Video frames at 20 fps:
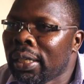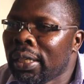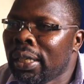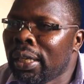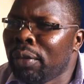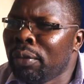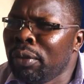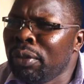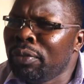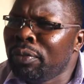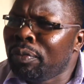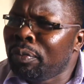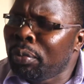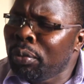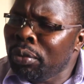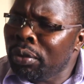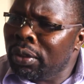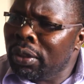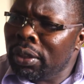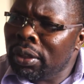Now, we
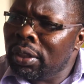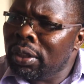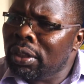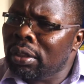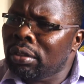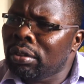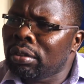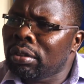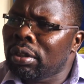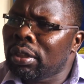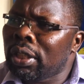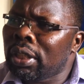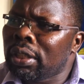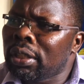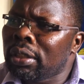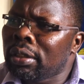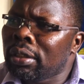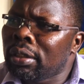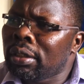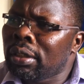push this discourse
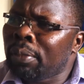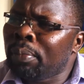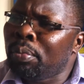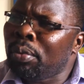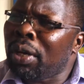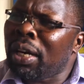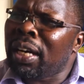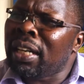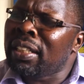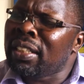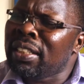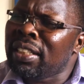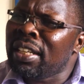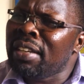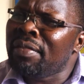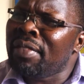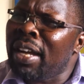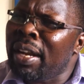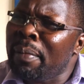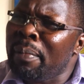that the poor can
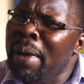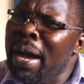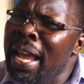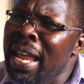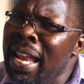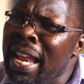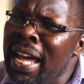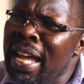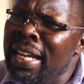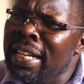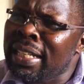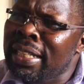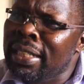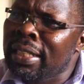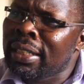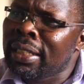save and buy land.